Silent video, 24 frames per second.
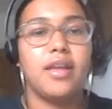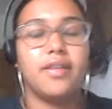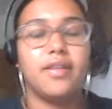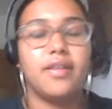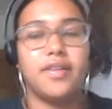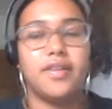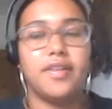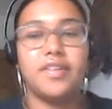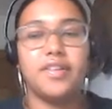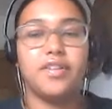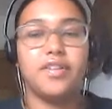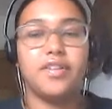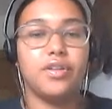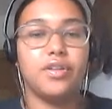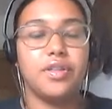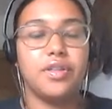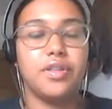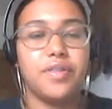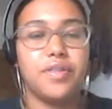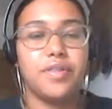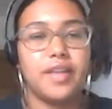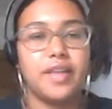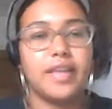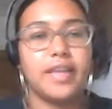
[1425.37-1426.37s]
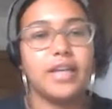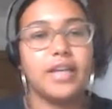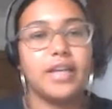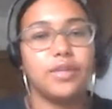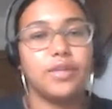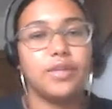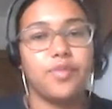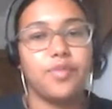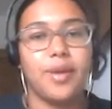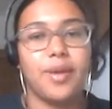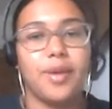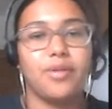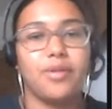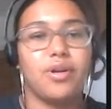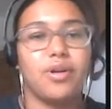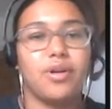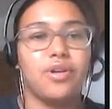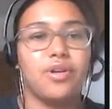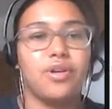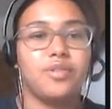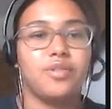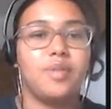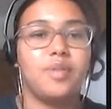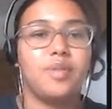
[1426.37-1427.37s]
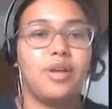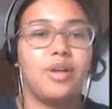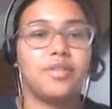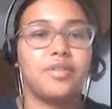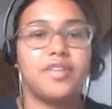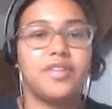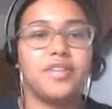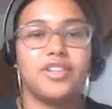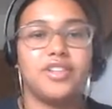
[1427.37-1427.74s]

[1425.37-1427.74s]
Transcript: This is another thing that I love about code blocks.